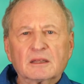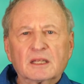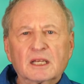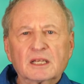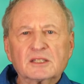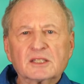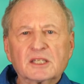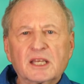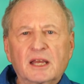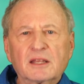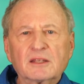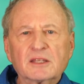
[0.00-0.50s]

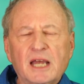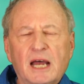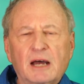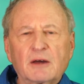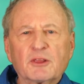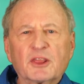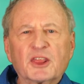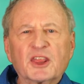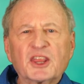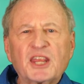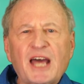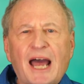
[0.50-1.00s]
they send
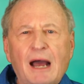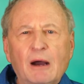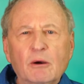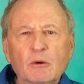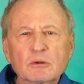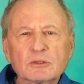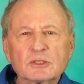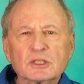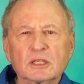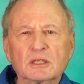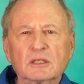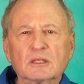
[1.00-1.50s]
out
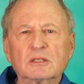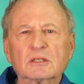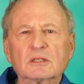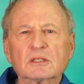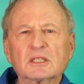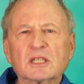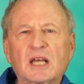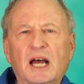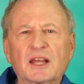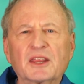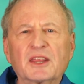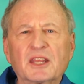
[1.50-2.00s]

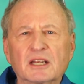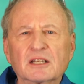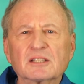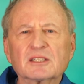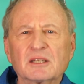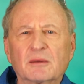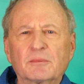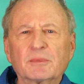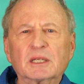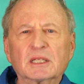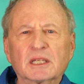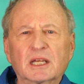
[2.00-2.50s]
thousands, I think
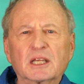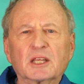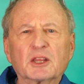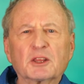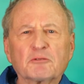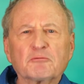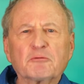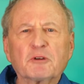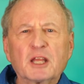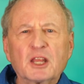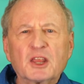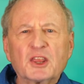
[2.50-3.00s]
something like
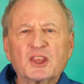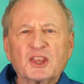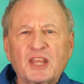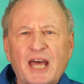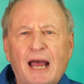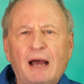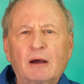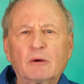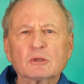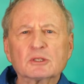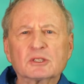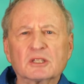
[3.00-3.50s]

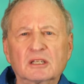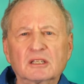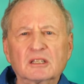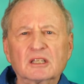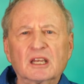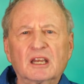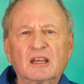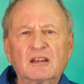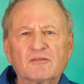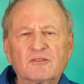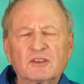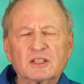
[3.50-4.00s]

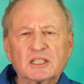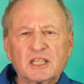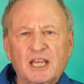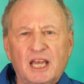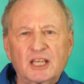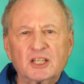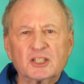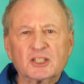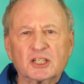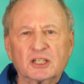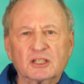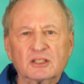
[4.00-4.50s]
3,000
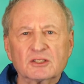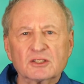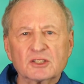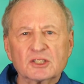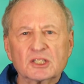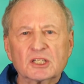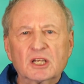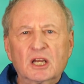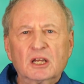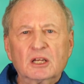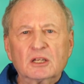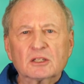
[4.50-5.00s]

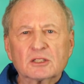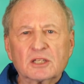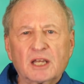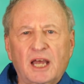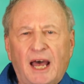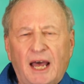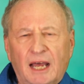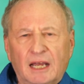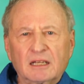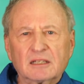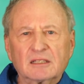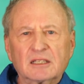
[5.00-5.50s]
invitations
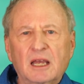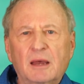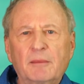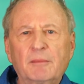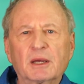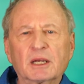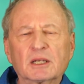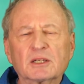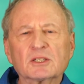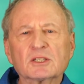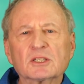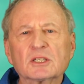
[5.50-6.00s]
to
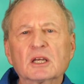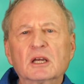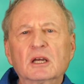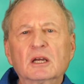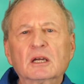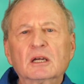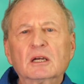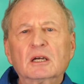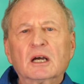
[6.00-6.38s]
academics